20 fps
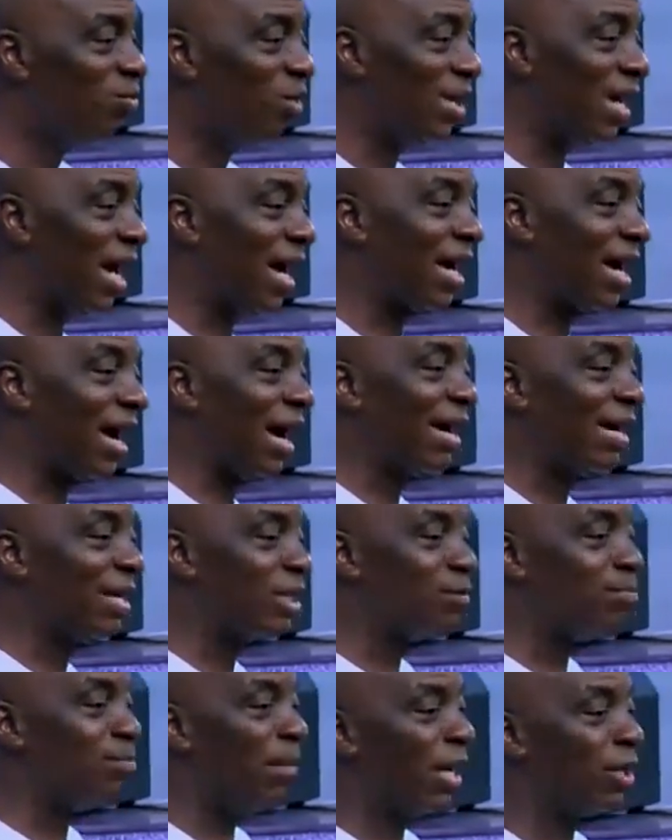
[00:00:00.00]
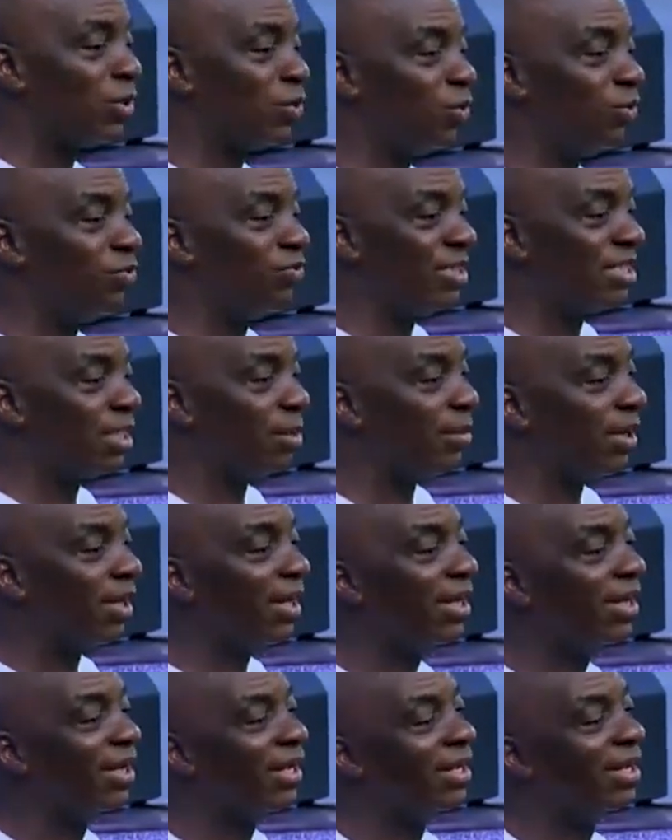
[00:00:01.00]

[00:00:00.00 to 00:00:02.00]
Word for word: But I carry his mantle visibly